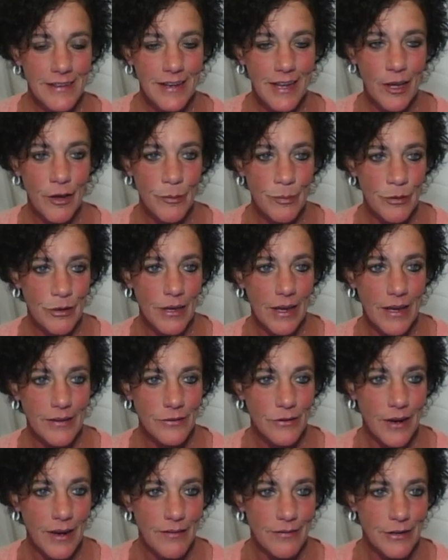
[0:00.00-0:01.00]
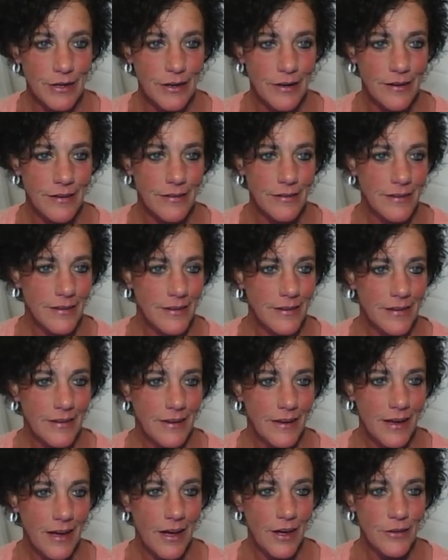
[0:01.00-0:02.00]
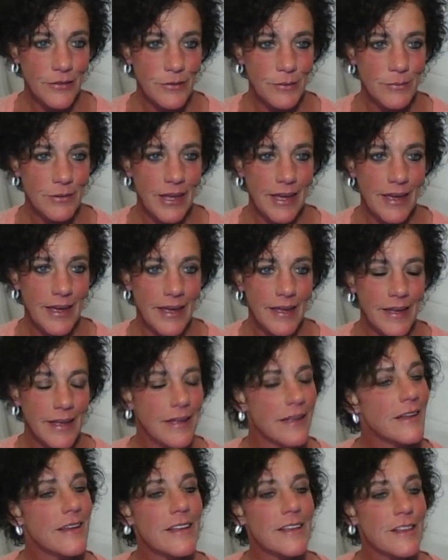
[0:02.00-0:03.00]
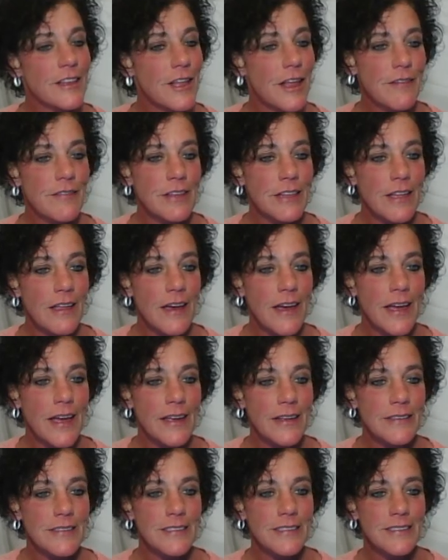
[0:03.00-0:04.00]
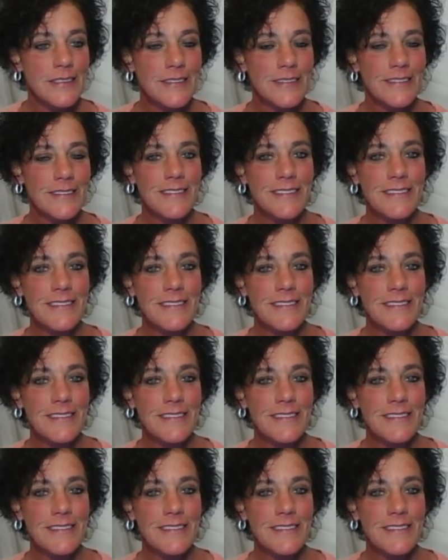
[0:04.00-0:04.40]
I hope you guys are having an awesome day. Love and light.